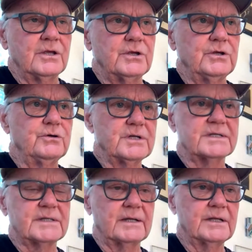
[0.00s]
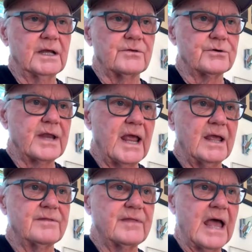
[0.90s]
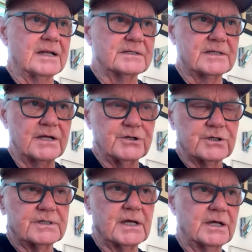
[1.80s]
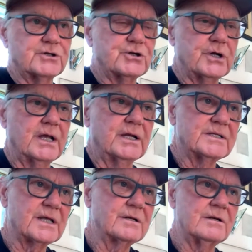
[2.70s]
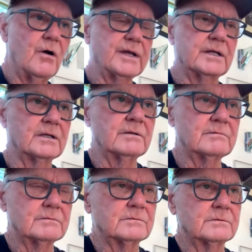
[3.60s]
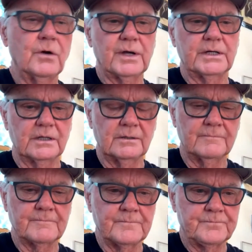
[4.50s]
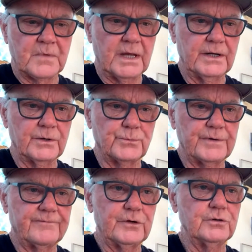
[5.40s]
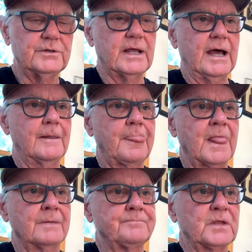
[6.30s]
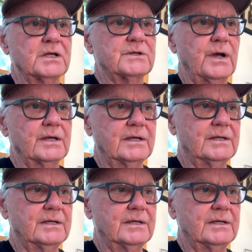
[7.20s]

you just said the other day that such and such. And he said, no, I didn't. No, I didn't. And he would refute that. So I